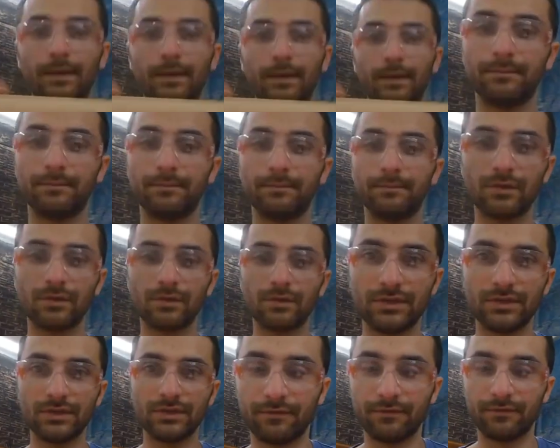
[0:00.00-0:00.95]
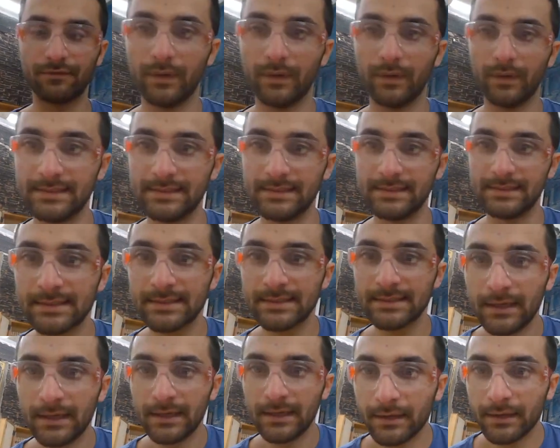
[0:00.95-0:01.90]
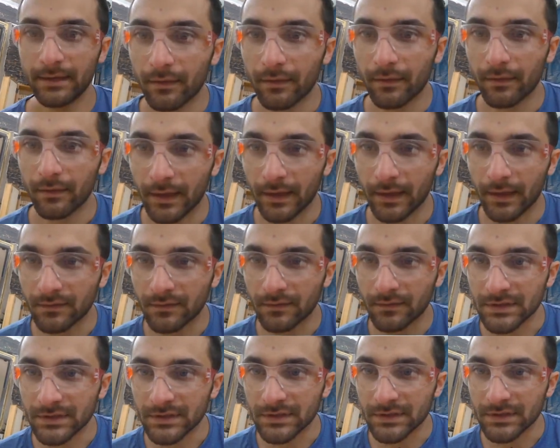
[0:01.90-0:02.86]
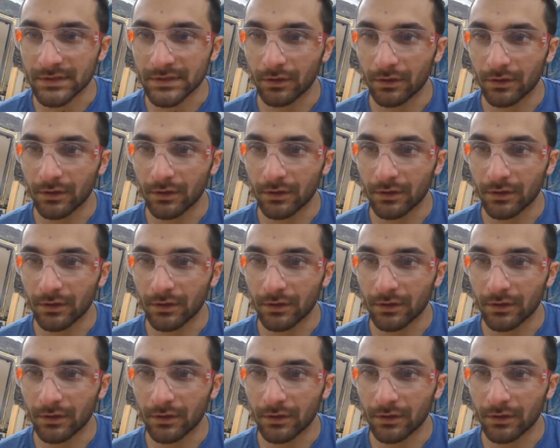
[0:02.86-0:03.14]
So those are different ways that, so I'm just going to go back to